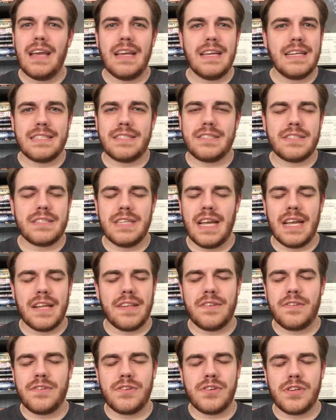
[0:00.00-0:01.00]
it's
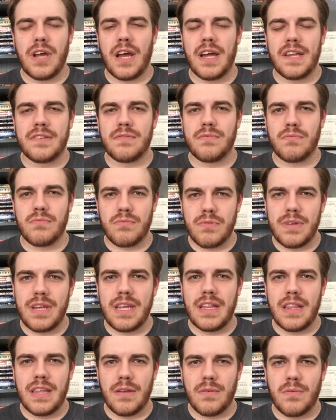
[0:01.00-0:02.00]
just
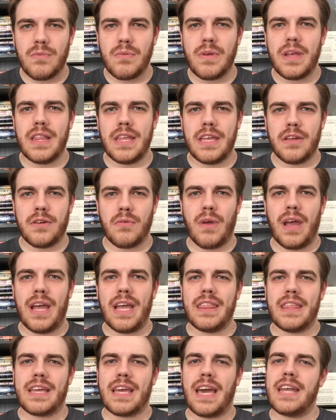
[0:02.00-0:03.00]
really, really
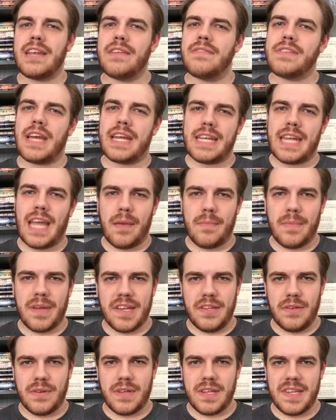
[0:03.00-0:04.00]
great, the kind of
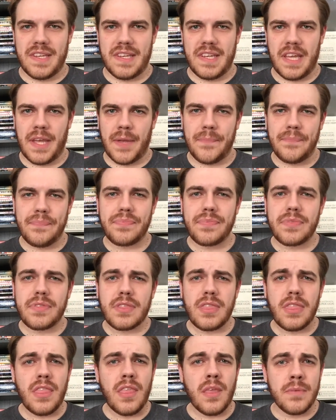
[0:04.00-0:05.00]
dynamics you can see
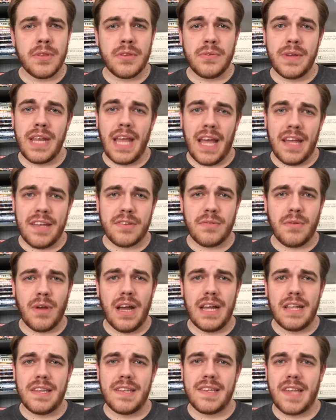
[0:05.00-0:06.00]
between
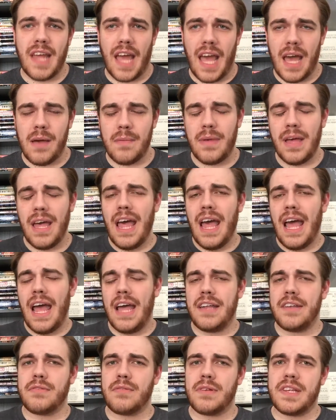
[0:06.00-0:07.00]
Ezra and Zeb,
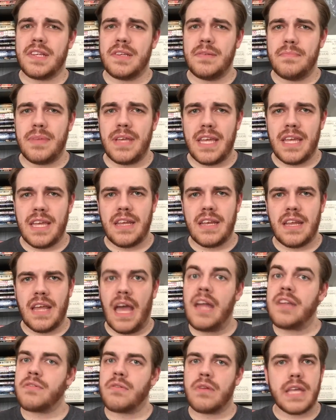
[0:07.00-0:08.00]
Ezra, Sabine.
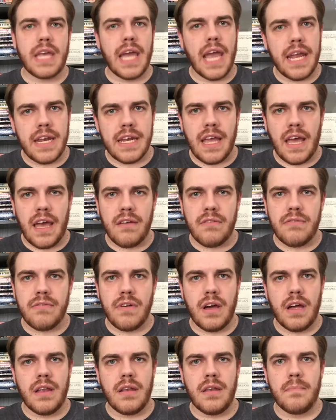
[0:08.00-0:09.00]
Ezra and Kanan have
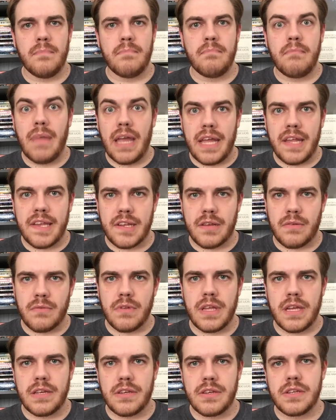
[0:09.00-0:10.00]
an amazing
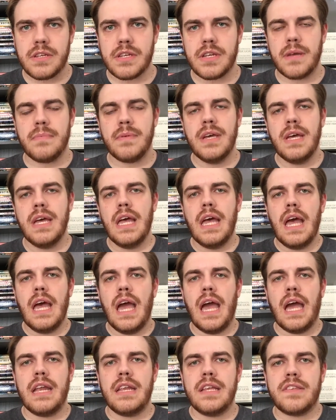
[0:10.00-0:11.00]
relationship,
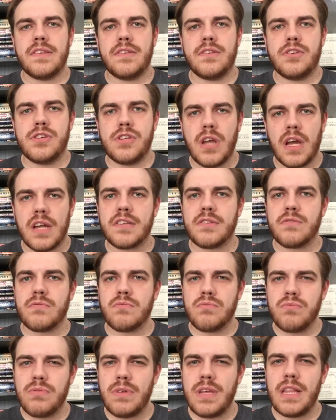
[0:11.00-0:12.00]
and it's just
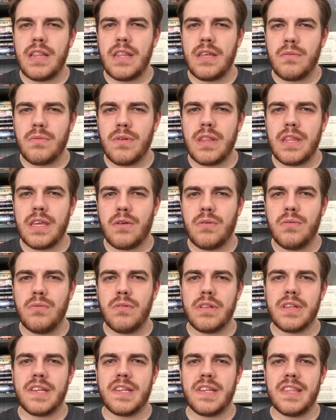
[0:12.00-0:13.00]
really, really
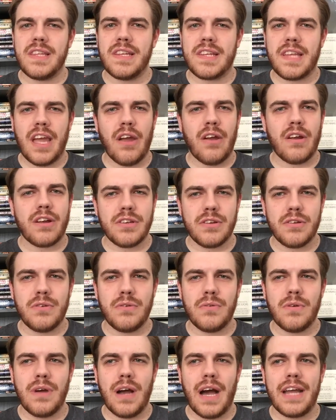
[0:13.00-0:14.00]
cool to see this character
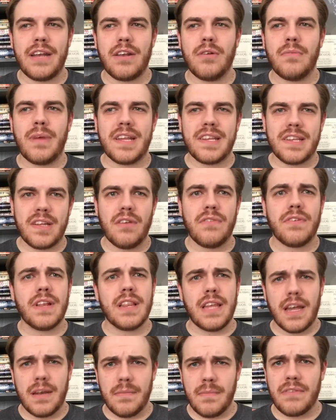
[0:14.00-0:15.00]
who I know myself and
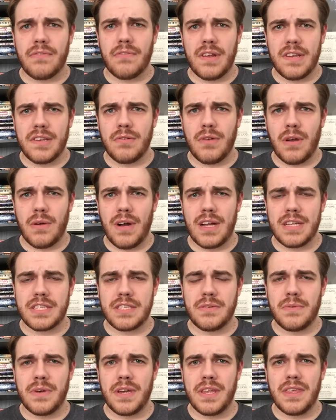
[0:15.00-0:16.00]
a lot of my friends who I watched
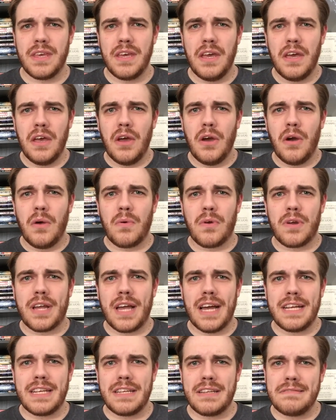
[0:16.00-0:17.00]
it with were
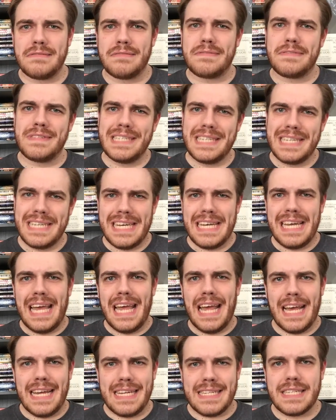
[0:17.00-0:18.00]
kind of
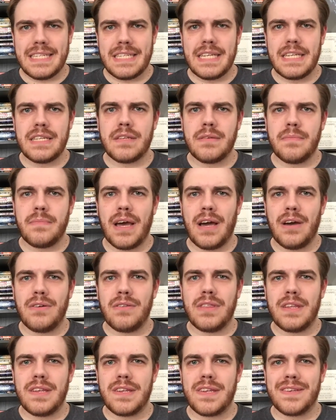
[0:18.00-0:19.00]
hesitant
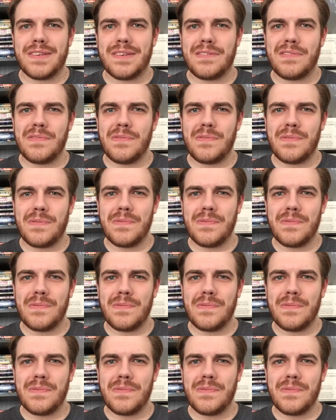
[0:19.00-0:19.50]
about this